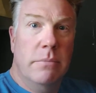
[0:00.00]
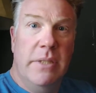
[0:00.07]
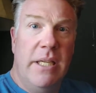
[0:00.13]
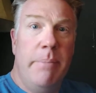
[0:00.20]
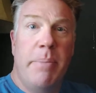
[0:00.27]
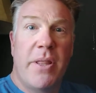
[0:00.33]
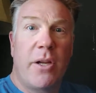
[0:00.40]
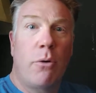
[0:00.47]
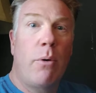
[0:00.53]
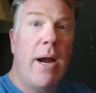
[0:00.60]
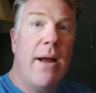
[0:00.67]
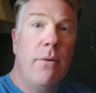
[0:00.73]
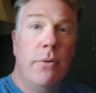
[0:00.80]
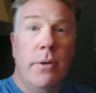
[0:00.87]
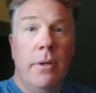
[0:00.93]
deep in the
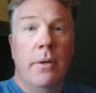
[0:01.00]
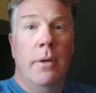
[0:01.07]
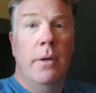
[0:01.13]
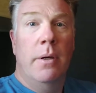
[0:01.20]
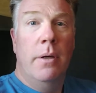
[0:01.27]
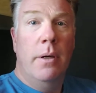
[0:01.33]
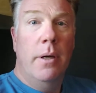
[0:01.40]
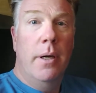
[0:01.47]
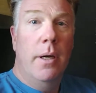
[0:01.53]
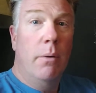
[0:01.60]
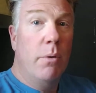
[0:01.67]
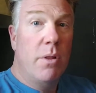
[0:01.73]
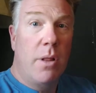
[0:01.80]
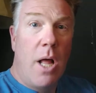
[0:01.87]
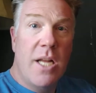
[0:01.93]
ground uh,
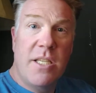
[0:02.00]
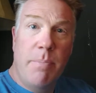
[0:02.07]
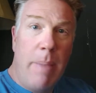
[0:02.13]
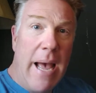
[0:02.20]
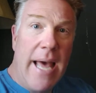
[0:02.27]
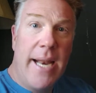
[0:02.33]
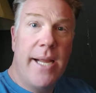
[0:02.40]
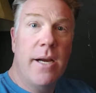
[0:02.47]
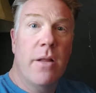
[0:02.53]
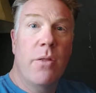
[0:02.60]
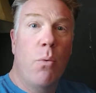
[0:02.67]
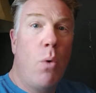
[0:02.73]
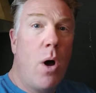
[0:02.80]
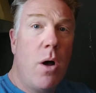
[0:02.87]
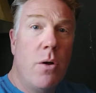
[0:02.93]
with lots of padding on
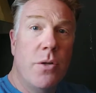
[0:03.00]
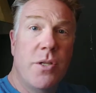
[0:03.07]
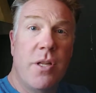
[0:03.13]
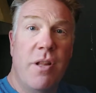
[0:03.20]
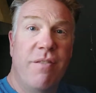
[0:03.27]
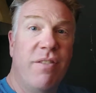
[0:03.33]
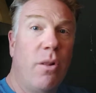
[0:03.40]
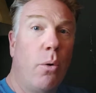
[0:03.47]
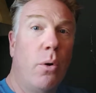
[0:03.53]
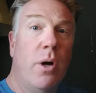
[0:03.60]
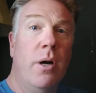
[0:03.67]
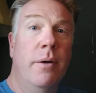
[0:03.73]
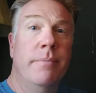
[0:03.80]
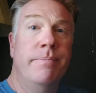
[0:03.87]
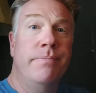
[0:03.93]
the walls and the
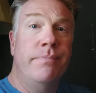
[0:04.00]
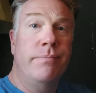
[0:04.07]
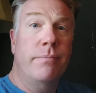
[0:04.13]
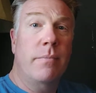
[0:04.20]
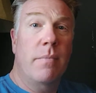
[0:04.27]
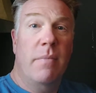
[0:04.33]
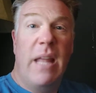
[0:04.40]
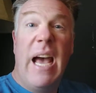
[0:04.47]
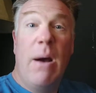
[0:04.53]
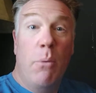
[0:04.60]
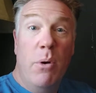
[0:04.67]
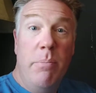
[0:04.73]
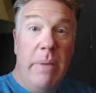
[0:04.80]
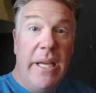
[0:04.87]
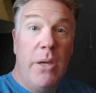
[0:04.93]
floor, that
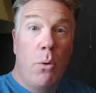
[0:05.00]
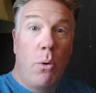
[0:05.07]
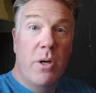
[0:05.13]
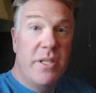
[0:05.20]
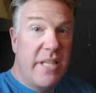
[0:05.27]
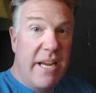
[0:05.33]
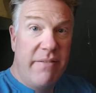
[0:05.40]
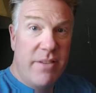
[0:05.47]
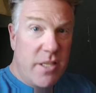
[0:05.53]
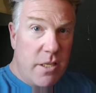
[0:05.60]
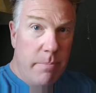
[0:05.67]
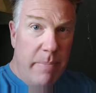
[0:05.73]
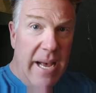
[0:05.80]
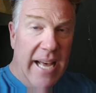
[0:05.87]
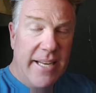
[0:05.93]
would be your
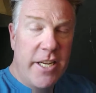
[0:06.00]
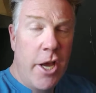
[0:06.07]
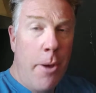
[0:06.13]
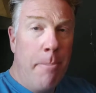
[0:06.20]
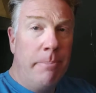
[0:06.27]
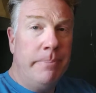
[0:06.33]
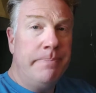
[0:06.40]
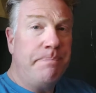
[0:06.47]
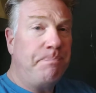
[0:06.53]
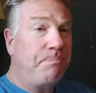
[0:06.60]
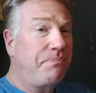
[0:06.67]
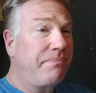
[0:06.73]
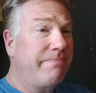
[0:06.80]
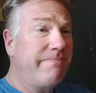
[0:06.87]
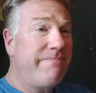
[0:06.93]
safest bet.
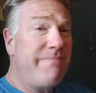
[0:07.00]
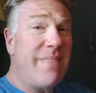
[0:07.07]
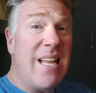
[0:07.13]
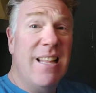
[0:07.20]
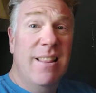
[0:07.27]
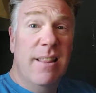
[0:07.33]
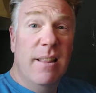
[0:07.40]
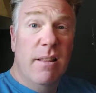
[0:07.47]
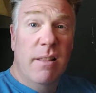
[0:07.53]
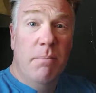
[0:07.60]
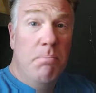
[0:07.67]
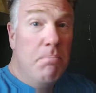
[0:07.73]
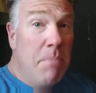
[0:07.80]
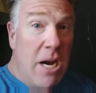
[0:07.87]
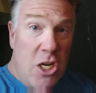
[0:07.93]

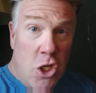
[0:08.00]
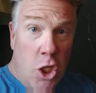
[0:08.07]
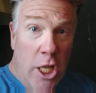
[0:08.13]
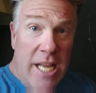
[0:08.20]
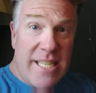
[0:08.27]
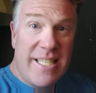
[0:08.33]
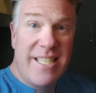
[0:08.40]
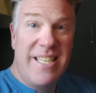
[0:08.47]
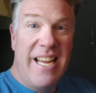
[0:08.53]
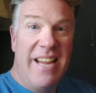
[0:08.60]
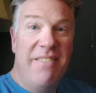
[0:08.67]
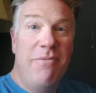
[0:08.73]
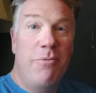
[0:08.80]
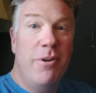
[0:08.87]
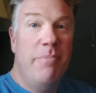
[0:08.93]
Much less
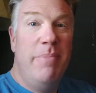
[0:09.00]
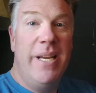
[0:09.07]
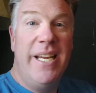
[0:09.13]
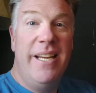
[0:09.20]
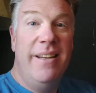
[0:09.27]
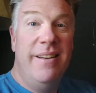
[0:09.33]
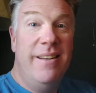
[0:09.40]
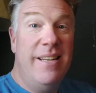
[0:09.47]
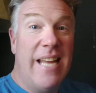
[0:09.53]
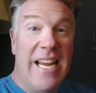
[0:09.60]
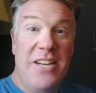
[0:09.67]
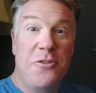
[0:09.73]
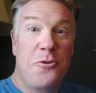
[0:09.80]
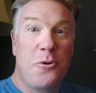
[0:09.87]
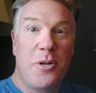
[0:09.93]
safe would be
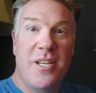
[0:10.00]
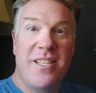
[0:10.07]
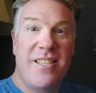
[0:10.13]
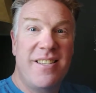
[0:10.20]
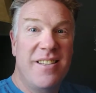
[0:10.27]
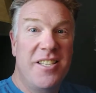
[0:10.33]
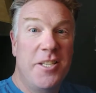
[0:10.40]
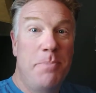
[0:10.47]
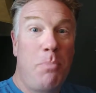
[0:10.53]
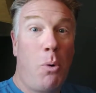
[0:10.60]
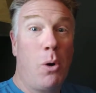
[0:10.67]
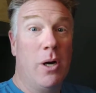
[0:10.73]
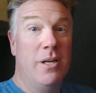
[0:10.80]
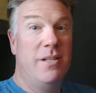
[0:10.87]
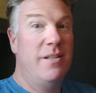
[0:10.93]
dangerous
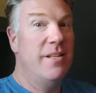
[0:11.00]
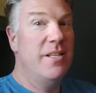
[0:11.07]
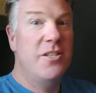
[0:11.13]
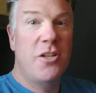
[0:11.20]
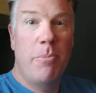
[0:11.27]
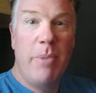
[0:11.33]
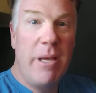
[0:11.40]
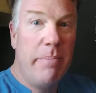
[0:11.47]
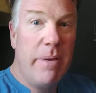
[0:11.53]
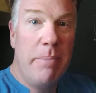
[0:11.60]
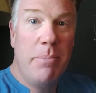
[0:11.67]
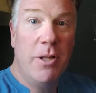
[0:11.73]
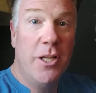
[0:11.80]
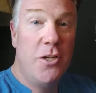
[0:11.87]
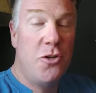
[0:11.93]
sports that so many
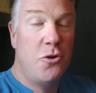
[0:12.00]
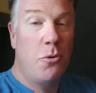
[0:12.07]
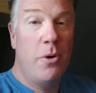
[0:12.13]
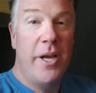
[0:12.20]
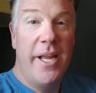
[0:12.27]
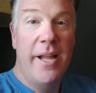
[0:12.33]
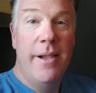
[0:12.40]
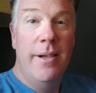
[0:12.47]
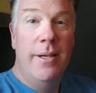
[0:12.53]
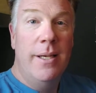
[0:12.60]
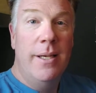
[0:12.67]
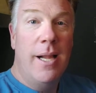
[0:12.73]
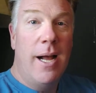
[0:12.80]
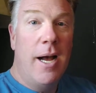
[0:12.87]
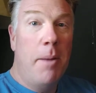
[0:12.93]
people enjoy
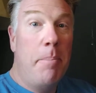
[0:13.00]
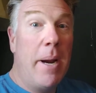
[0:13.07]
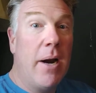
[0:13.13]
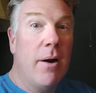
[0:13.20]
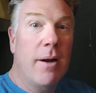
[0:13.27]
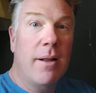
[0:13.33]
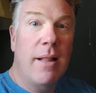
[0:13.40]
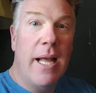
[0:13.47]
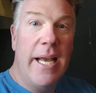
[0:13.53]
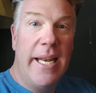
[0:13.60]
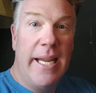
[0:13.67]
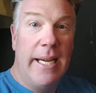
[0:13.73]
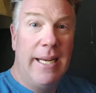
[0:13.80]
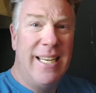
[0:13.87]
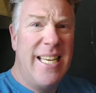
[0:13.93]
uh,
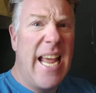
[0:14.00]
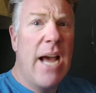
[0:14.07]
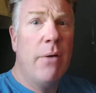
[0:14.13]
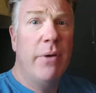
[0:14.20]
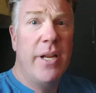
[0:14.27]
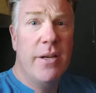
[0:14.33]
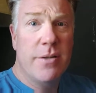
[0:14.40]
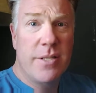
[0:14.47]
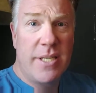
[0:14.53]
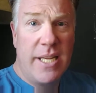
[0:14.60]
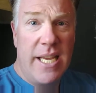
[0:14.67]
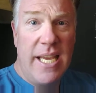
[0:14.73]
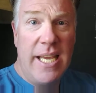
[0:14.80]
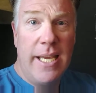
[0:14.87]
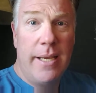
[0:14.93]
paragliding, downhill
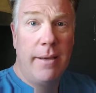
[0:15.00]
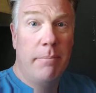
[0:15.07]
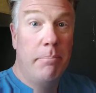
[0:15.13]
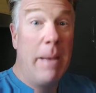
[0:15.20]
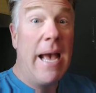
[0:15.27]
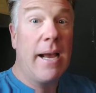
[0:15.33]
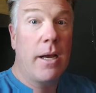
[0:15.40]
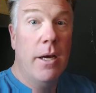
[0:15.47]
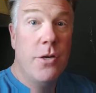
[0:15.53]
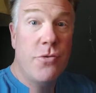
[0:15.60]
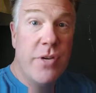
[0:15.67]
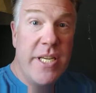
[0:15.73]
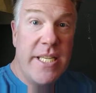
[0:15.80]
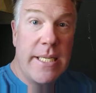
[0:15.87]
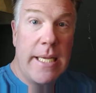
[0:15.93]
skiing,
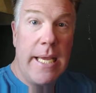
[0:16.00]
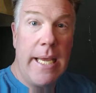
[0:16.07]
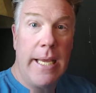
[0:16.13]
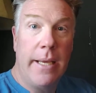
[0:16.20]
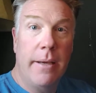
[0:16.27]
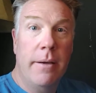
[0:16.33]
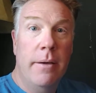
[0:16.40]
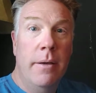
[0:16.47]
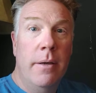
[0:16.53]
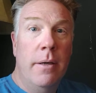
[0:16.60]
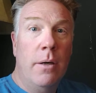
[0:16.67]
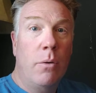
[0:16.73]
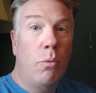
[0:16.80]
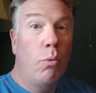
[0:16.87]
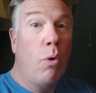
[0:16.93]
backcountry skiing,
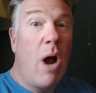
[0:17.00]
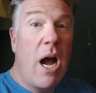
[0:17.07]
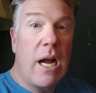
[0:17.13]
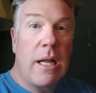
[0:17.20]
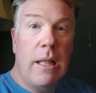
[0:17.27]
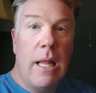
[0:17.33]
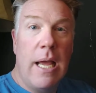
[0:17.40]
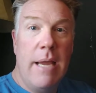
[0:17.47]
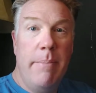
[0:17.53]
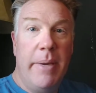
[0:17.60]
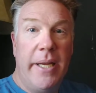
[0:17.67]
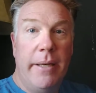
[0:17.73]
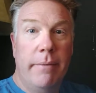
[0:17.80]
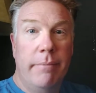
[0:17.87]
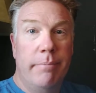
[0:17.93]
rock
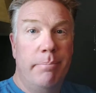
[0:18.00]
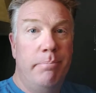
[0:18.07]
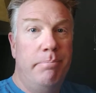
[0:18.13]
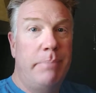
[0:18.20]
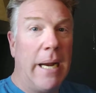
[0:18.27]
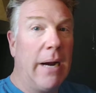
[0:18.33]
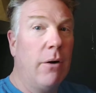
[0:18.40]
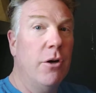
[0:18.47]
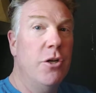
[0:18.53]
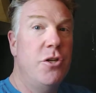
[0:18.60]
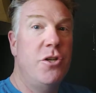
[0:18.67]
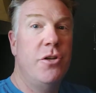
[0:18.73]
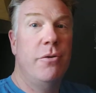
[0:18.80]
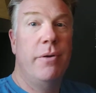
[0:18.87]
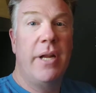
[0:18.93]
climbing,
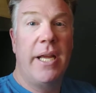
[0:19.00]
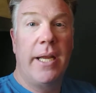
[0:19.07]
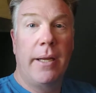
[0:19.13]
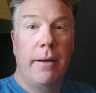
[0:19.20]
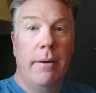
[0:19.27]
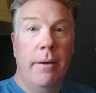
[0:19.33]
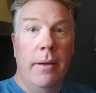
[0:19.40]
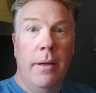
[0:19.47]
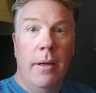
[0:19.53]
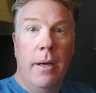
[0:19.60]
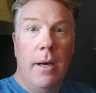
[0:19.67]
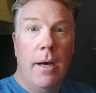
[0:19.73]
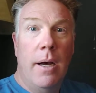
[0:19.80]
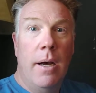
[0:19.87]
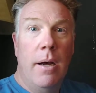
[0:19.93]
parachuting,
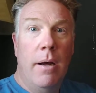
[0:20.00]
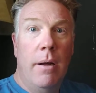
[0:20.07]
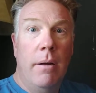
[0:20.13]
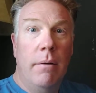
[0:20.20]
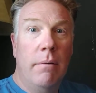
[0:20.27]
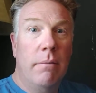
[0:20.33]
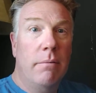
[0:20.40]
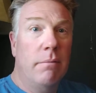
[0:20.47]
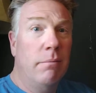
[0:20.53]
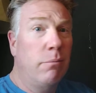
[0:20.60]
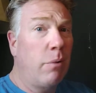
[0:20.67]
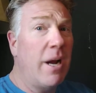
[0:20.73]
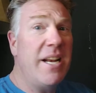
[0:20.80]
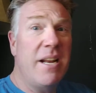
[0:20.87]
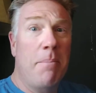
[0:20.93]
uh,
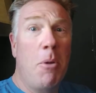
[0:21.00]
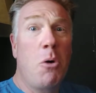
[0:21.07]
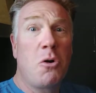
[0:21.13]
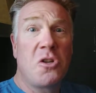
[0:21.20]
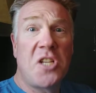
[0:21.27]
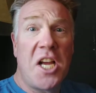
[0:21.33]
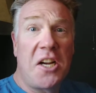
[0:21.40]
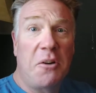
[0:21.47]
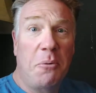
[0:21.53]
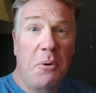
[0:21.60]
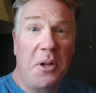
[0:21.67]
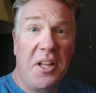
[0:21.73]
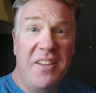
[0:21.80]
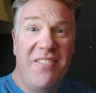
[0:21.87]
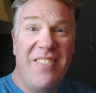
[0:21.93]
riding a motorcycle
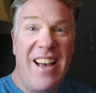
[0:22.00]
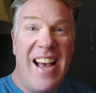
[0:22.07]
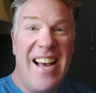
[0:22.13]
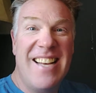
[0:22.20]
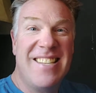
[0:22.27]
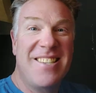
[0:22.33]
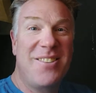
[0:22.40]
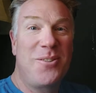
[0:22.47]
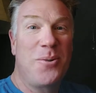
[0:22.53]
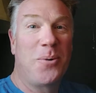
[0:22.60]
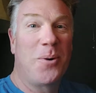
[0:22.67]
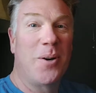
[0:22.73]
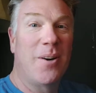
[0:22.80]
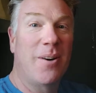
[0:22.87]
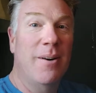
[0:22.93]
really fast,
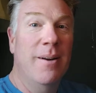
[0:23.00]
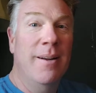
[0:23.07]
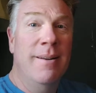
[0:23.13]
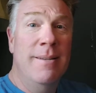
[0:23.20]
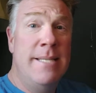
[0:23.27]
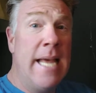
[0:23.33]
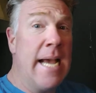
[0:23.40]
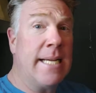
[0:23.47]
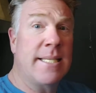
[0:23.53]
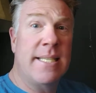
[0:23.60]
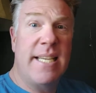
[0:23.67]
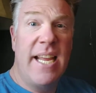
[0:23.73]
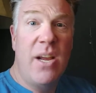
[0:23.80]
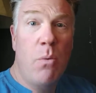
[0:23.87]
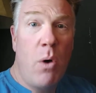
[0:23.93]
or
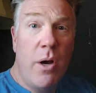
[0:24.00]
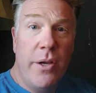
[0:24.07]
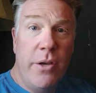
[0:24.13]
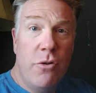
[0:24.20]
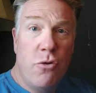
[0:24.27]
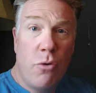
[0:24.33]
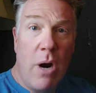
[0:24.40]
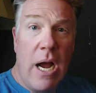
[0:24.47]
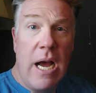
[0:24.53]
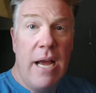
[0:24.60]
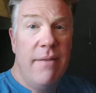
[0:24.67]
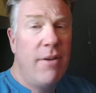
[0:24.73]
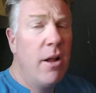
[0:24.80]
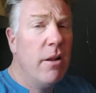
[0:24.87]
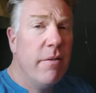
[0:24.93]
texting while you
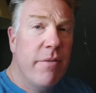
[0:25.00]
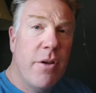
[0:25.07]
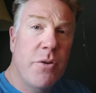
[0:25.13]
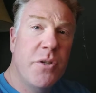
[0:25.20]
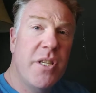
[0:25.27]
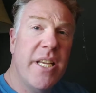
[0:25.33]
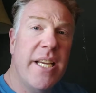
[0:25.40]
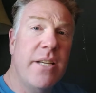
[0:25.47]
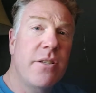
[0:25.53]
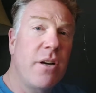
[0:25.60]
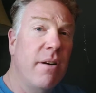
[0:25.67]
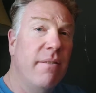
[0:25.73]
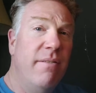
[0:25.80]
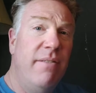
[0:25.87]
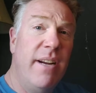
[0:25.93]
drive. All of those things
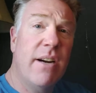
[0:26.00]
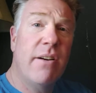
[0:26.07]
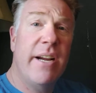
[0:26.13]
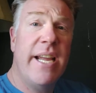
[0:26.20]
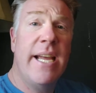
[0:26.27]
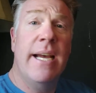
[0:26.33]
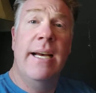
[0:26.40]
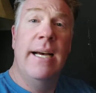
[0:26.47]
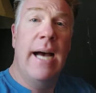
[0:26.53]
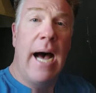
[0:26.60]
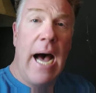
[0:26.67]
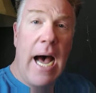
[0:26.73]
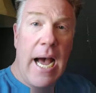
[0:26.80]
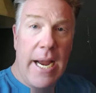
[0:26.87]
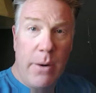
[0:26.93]
are very
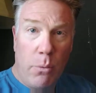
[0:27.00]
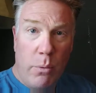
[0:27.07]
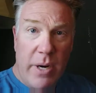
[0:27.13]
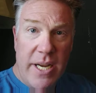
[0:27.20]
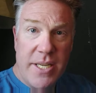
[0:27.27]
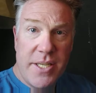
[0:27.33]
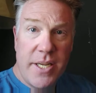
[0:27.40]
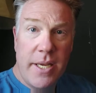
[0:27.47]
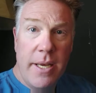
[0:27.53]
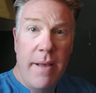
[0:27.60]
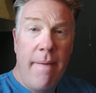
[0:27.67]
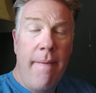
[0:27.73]
high risk.